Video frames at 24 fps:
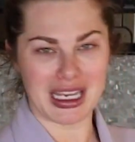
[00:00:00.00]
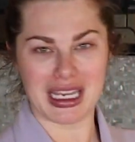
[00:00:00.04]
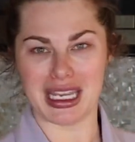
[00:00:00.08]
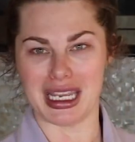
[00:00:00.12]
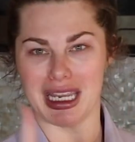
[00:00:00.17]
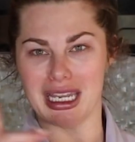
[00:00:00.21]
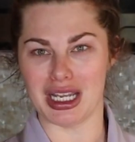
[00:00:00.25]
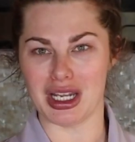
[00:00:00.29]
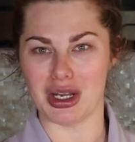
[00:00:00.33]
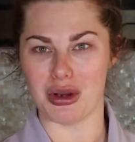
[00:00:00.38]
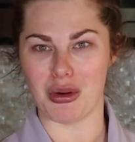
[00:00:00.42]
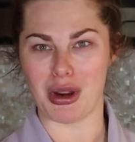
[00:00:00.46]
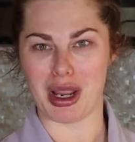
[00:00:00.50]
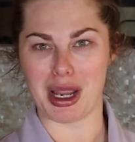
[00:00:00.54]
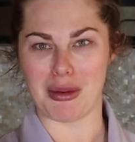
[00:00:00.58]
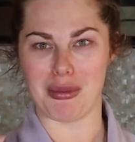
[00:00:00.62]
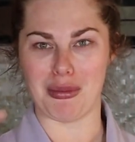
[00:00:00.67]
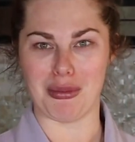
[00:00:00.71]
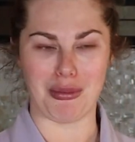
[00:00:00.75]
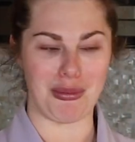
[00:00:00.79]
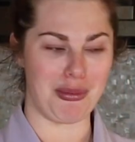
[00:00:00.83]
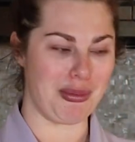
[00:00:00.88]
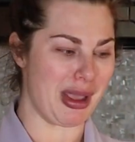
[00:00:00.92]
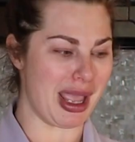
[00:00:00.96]

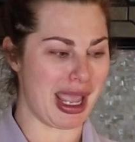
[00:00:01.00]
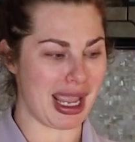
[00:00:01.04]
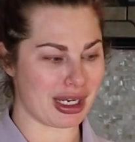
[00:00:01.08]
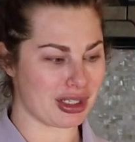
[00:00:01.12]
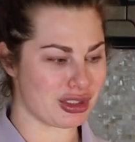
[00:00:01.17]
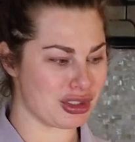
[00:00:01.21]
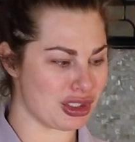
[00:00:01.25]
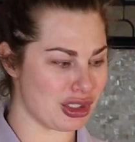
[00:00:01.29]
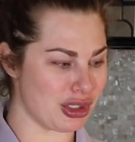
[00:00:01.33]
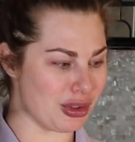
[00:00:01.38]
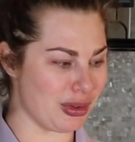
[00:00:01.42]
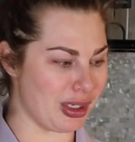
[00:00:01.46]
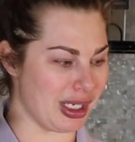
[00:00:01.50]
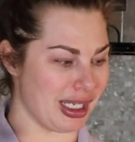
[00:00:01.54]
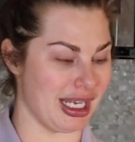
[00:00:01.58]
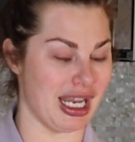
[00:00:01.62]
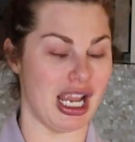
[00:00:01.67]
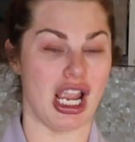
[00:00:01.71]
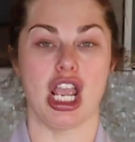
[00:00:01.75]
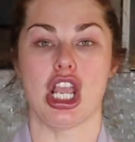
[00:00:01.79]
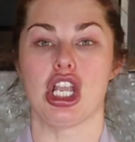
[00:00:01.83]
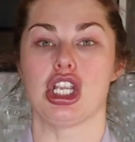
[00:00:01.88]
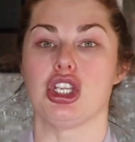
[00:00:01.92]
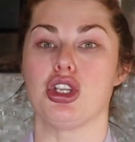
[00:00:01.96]
Anyway, back to it.
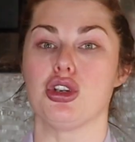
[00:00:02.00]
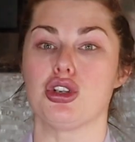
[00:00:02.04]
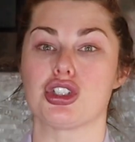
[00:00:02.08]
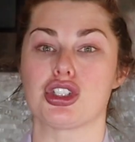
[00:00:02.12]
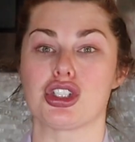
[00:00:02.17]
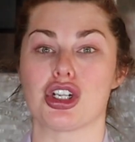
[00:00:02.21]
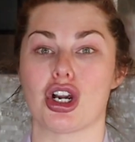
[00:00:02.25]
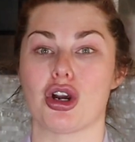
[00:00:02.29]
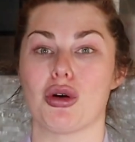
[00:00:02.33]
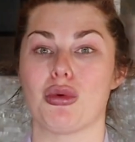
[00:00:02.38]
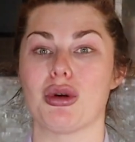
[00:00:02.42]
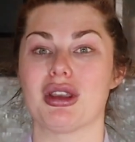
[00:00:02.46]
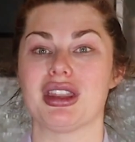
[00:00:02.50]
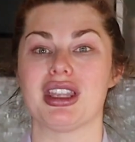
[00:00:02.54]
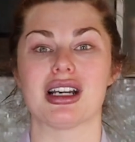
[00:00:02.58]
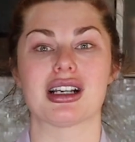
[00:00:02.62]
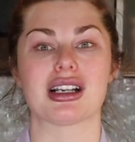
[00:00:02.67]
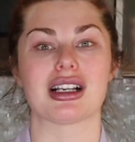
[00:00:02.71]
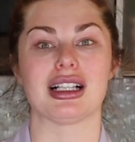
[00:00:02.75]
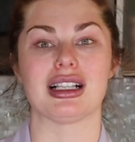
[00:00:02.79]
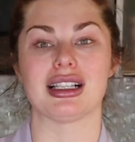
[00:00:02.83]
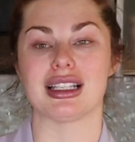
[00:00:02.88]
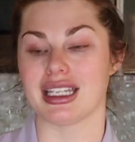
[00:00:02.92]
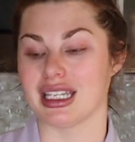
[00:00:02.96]
You start with
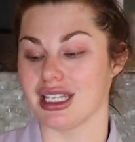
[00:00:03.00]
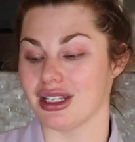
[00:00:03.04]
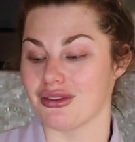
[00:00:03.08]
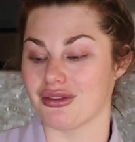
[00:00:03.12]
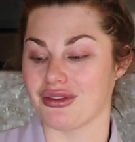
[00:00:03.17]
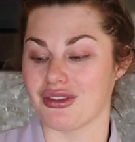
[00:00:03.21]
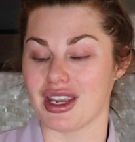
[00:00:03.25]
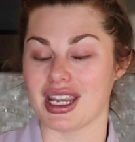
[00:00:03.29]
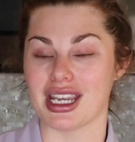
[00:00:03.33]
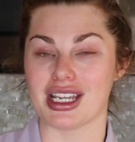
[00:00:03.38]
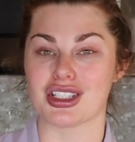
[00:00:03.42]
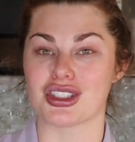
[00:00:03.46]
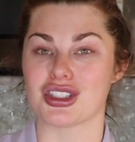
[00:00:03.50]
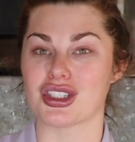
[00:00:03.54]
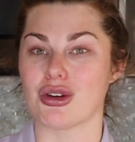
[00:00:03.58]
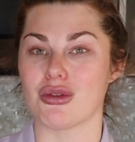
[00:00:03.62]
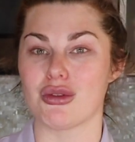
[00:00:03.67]
a clean face.